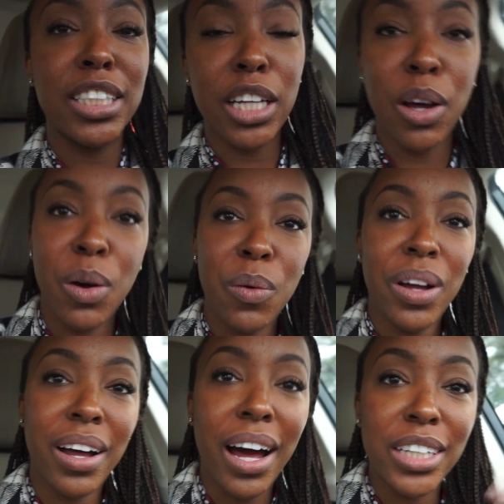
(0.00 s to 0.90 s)
So
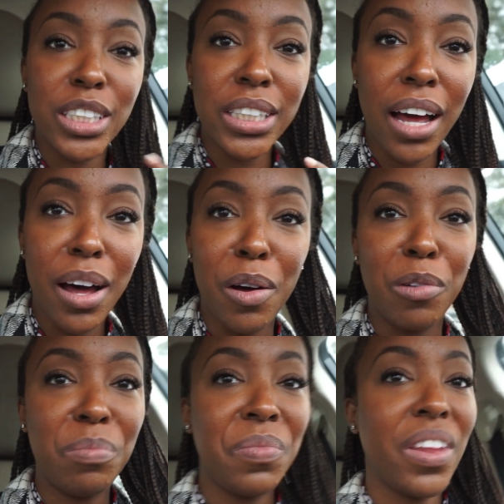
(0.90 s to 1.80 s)
I just got
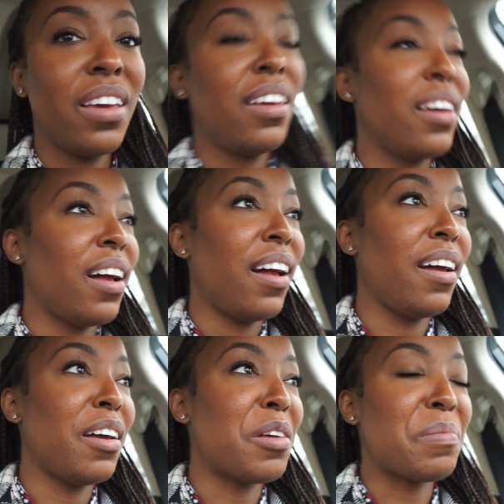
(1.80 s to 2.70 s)
home.
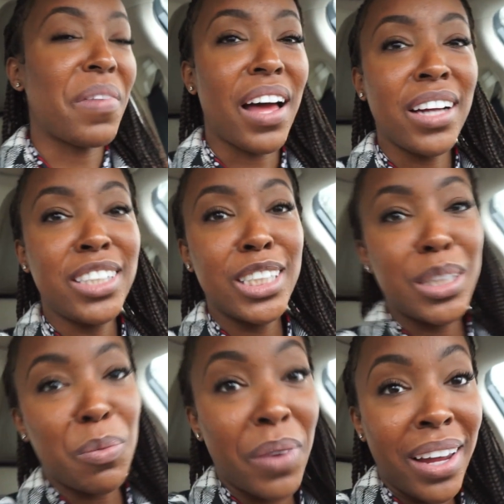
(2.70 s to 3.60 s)
I
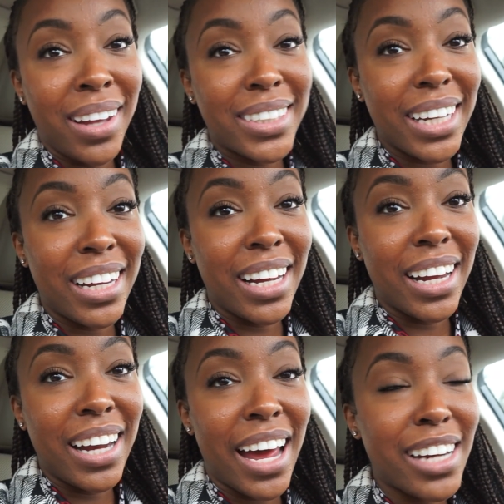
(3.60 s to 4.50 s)
just went
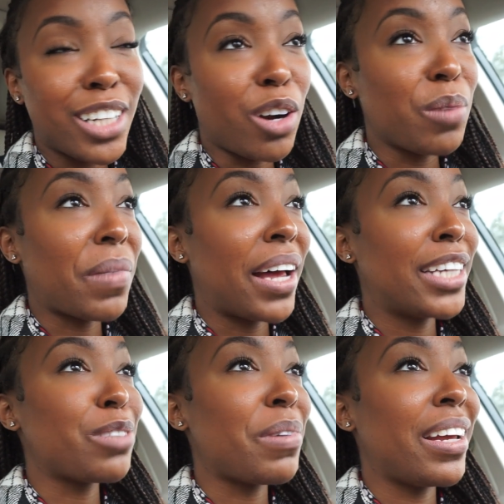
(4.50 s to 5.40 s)
and had a talk with my
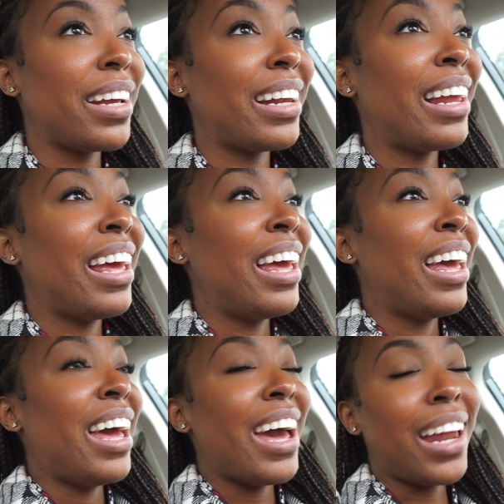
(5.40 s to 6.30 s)
husband,
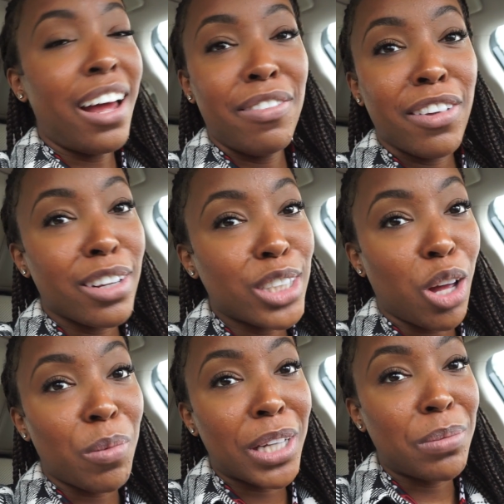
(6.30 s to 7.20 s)
and I feel
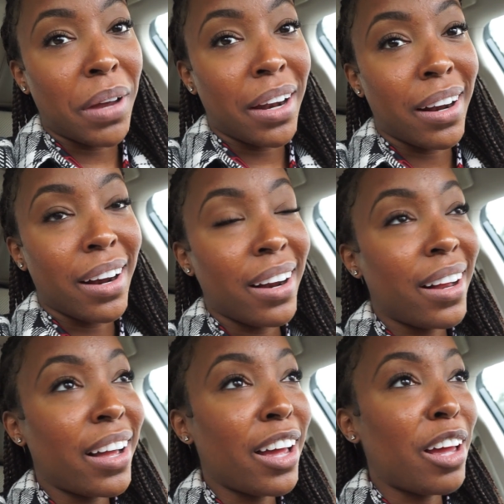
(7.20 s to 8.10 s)
so much better.
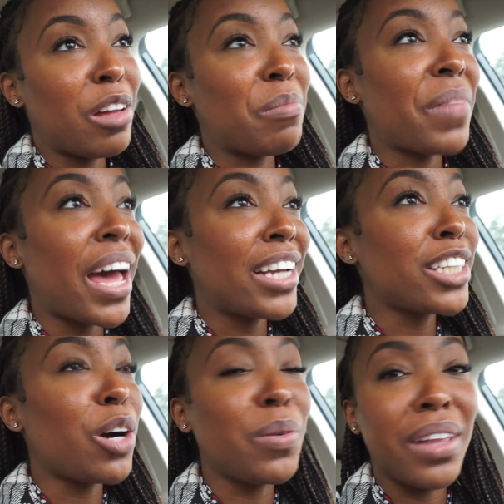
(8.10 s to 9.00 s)
Had a
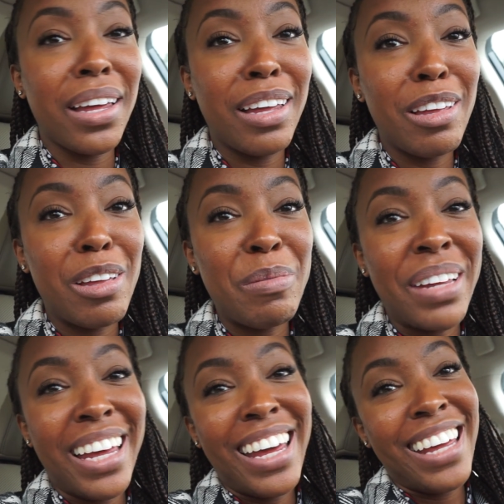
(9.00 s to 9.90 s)
talk with him,
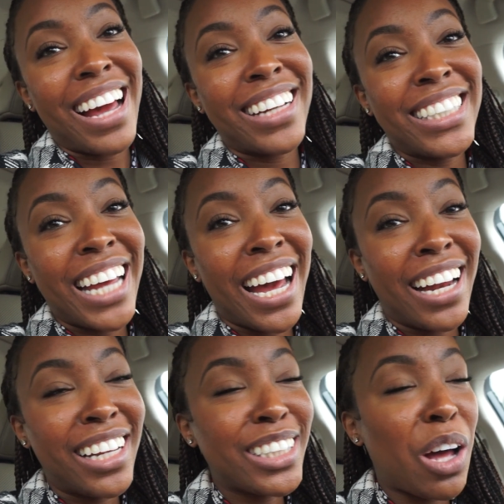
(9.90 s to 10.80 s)
got to say hi
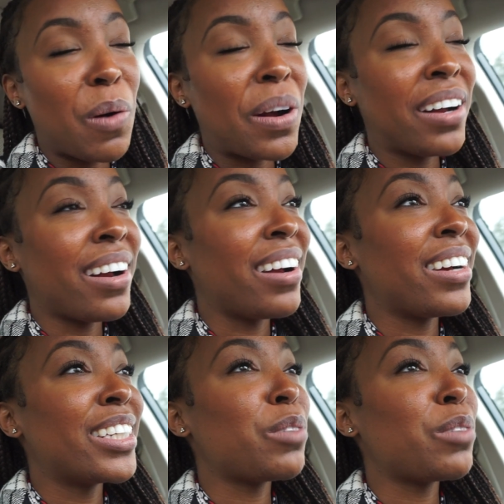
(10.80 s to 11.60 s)
to his coworkers.